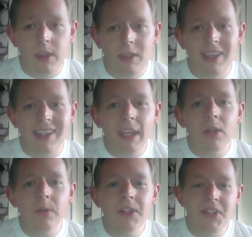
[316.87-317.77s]
A
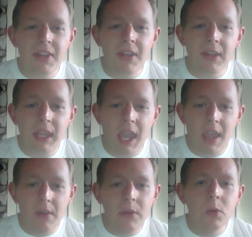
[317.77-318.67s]
second reason I think
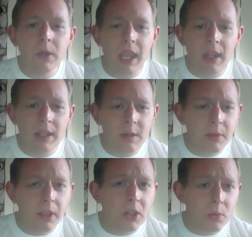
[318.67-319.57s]
the feudal candy
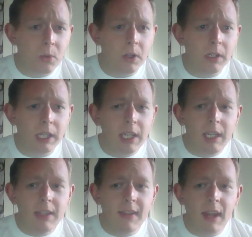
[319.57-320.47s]
simulation worked
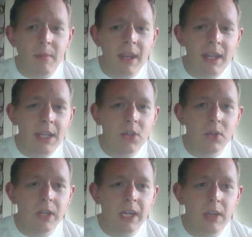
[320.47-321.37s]
is that it made
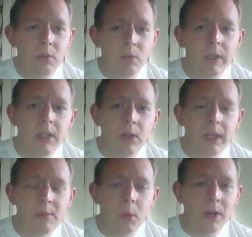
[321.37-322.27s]
history real
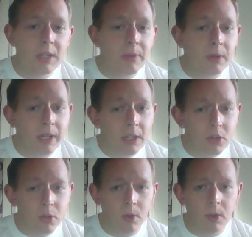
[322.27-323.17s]
and more
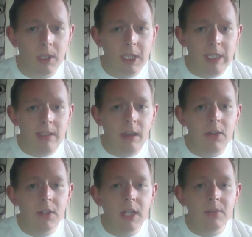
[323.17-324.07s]
experiential.
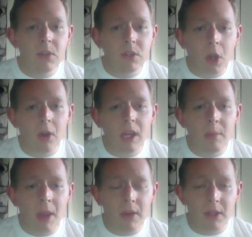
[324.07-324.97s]
Instead of just talking
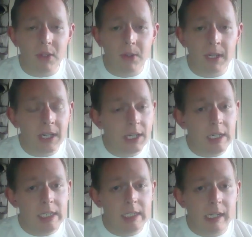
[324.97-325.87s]
about history,
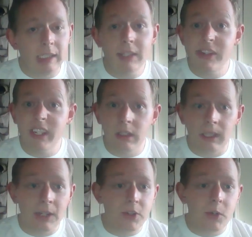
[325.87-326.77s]
listening to
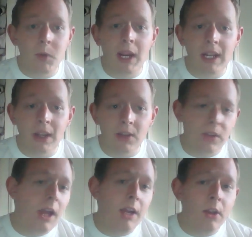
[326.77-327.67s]
lecture, or writing down
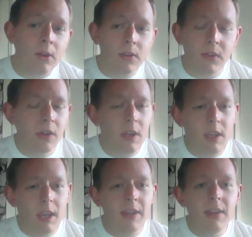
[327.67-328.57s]
slot notes,
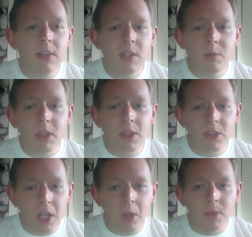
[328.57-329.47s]
I think the
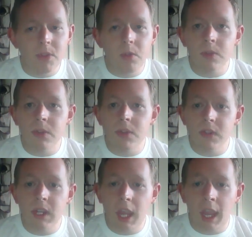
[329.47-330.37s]
simulation helped students
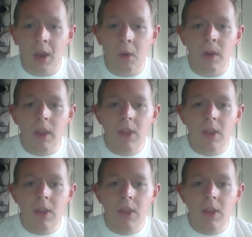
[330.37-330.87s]
see how